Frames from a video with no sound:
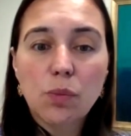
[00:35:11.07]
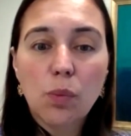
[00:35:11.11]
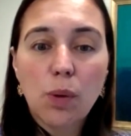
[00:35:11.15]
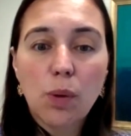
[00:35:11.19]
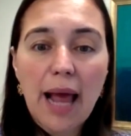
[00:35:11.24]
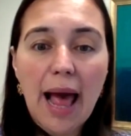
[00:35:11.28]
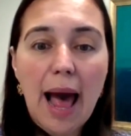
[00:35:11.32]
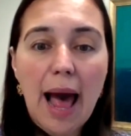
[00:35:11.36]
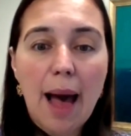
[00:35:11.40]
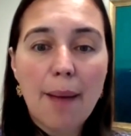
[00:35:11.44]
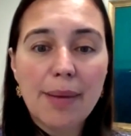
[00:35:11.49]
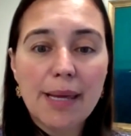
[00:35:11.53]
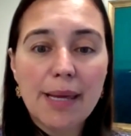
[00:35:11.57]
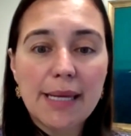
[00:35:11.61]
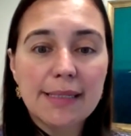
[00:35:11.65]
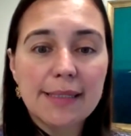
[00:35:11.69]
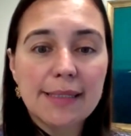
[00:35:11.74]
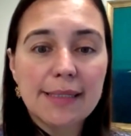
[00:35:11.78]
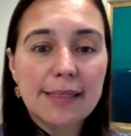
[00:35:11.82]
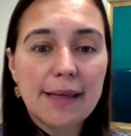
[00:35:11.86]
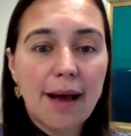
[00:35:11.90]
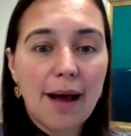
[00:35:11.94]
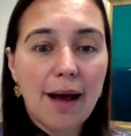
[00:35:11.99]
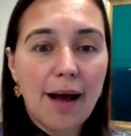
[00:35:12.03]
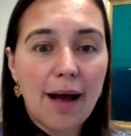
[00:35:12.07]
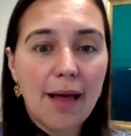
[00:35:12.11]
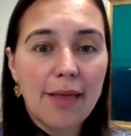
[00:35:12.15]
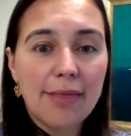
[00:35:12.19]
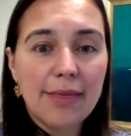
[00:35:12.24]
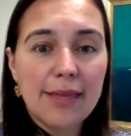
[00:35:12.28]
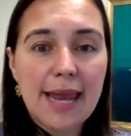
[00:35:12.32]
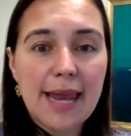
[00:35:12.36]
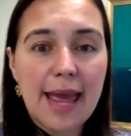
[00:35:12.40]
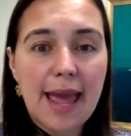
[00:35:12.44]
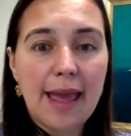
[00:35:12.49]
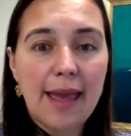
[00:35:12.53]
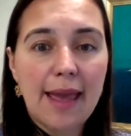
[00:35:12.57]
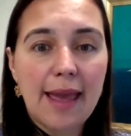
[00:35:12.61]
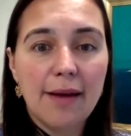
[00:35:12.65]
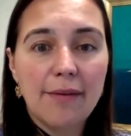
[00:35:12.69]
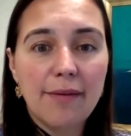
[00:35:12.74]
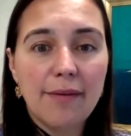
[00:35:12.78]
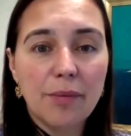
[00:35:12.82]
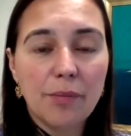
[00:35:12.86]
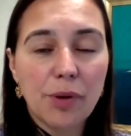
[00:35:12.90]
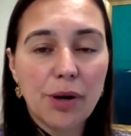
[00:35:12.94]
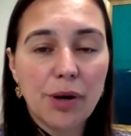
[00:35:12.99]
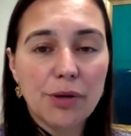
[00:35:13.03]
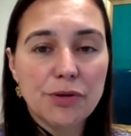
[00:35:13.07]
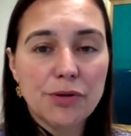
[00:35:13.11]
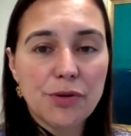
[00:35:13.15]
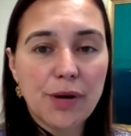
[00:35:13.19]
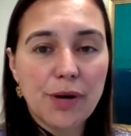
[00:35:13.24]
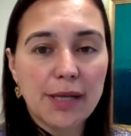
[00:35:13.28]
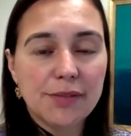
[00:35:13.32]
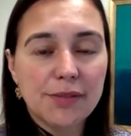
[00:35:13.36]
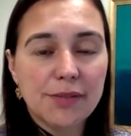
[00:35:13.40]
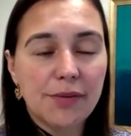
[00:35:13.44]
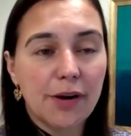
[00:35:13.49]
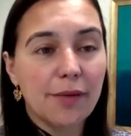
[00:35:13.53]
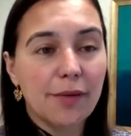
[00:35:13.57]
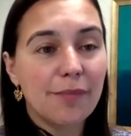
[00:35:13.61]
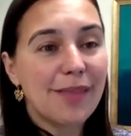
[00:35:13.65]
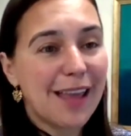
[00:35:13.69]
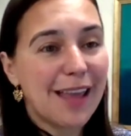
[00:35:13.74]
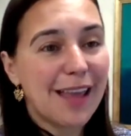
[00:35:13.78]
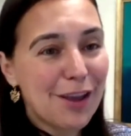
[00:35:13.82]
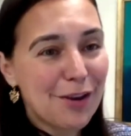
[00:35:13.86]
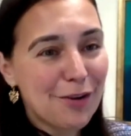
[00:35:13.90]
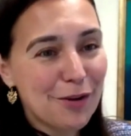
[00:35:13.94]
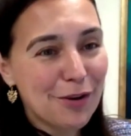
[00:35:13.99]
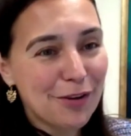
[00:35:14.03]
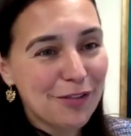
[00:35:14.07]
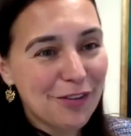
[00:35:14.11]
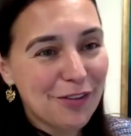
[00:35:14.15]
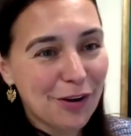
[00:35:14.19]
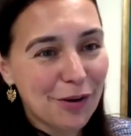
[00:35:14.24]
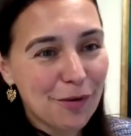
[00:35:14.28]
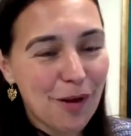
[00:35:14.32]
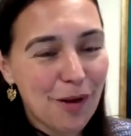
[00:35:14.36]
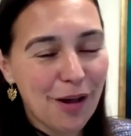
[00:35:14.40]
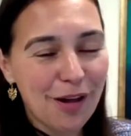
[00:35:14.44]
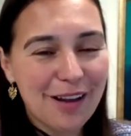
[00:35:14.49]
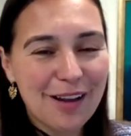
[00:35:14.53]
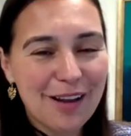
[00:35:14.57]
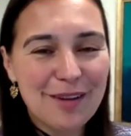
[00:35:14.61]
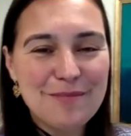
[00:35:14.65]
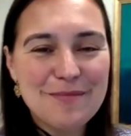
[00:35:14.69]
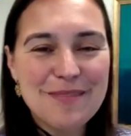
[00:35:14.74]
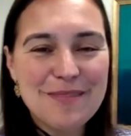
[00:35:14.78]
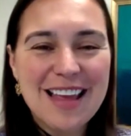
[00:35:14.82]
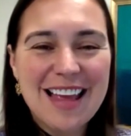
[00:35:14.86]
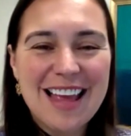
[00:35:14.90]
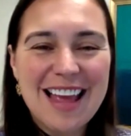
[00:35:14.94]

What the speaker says: what happens on the day of embryo transfer? Thank you. You're very welcome.